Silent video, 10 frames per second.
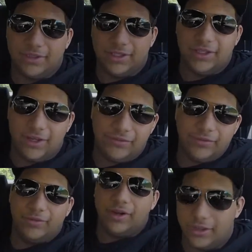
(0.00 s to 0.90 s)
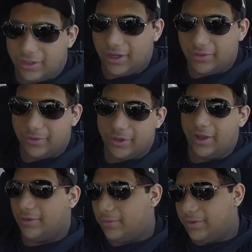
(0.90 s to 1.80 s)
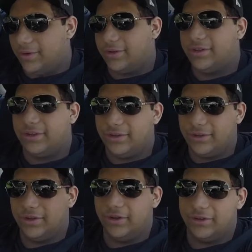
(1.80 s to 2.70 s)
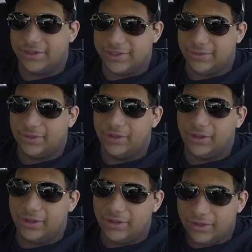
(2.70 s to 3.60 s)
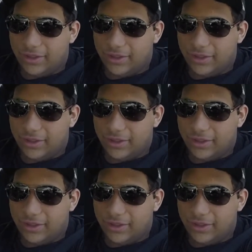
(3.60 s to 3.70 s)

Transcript: to get everyone on camera at work, you know, because they were all,